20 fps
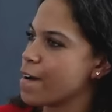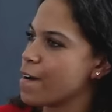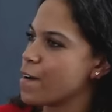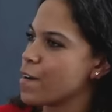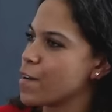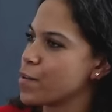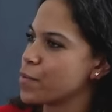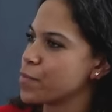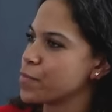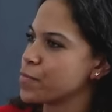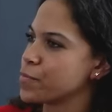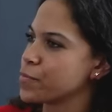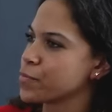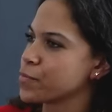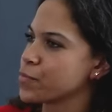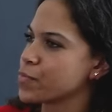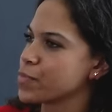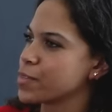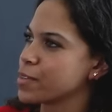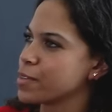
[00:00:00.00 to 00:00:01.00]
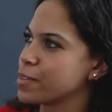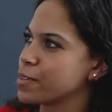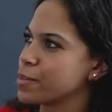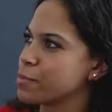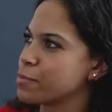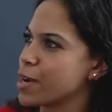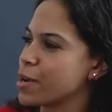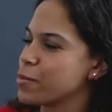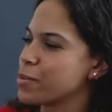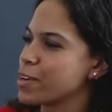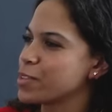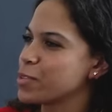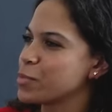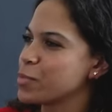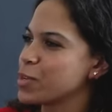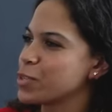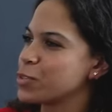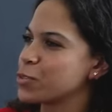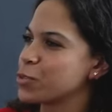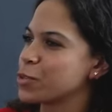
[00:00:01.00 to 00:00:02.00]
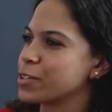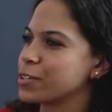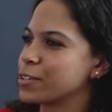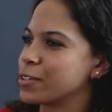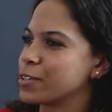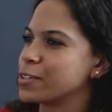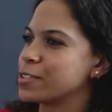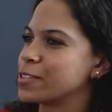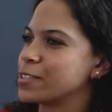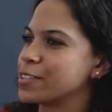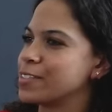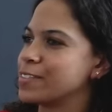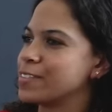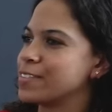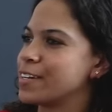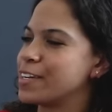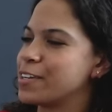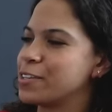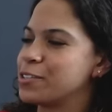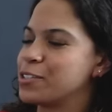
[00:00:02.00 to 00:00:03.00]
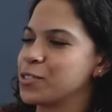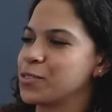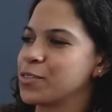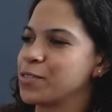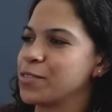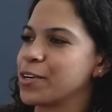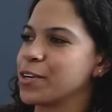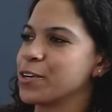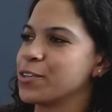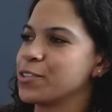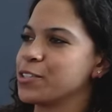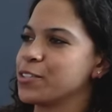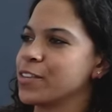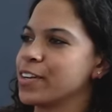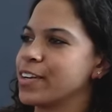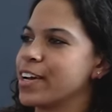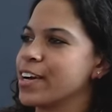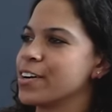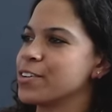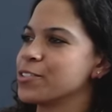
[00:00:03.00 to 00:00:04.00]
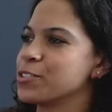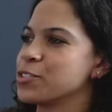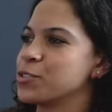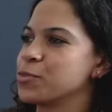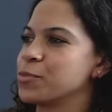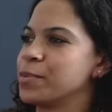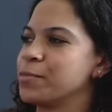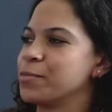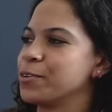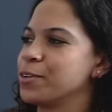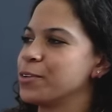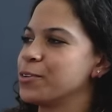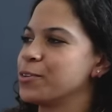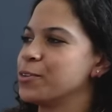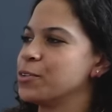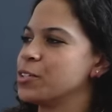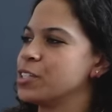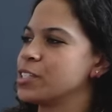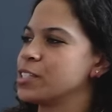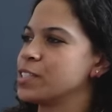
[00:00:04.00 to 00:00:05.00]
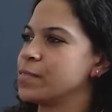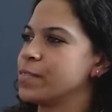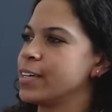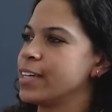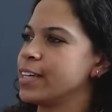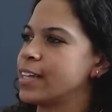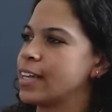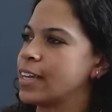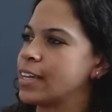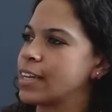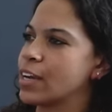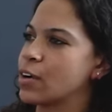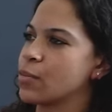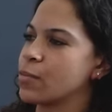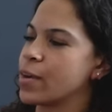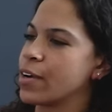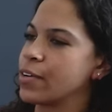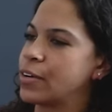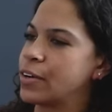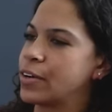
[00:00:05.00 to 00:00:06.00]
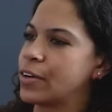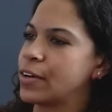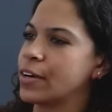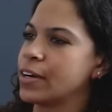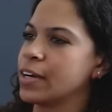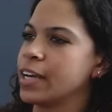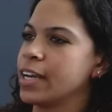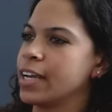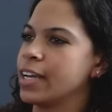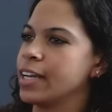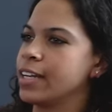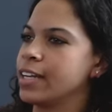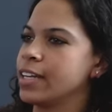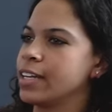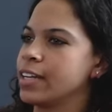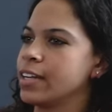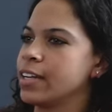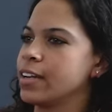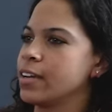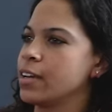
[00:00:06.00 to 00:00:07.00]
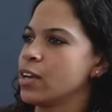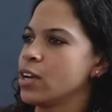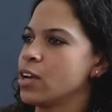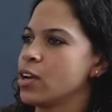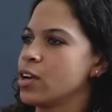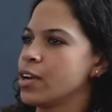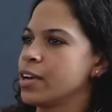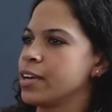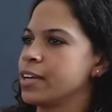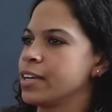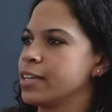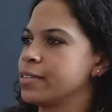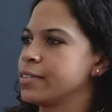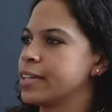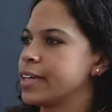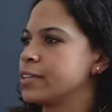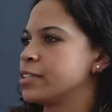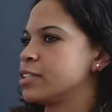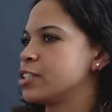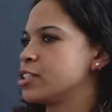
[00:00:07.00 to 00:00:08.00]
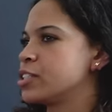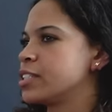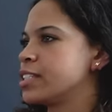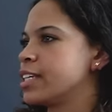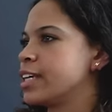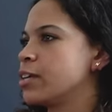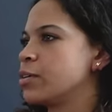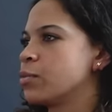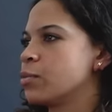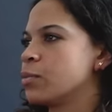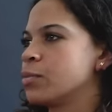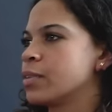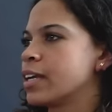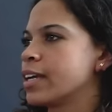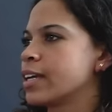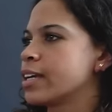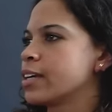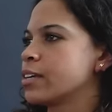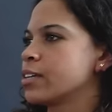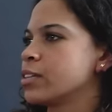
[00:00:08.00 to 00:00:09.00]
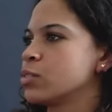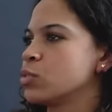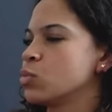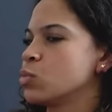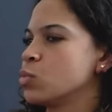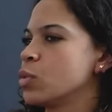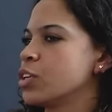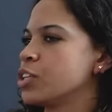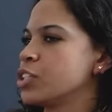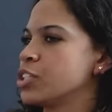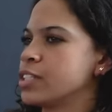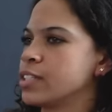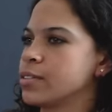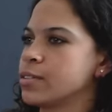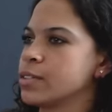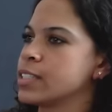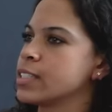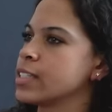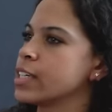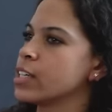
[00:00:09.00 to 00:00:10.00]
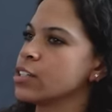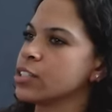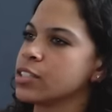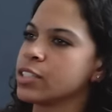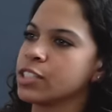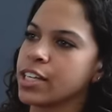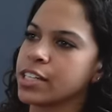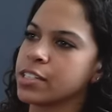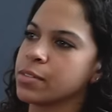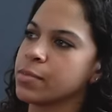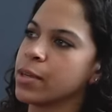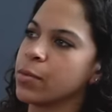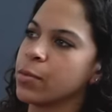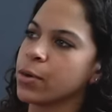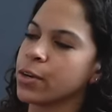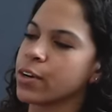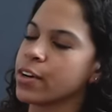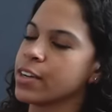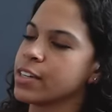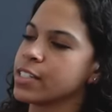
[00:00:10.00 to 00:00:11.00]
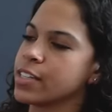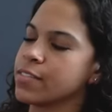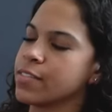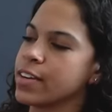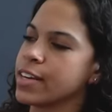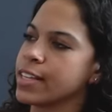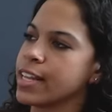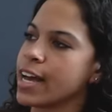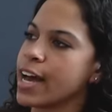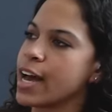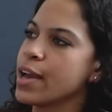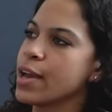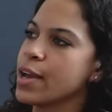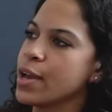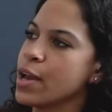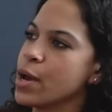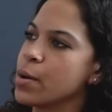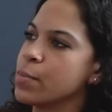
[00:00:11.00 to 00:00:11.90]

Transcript: Um, mine would have to be Jordan Larson. I know she's one of our coaches right now, so it's been really cool just to be like around her and like just seeing like what she, skills she has me to work on and stuff like that.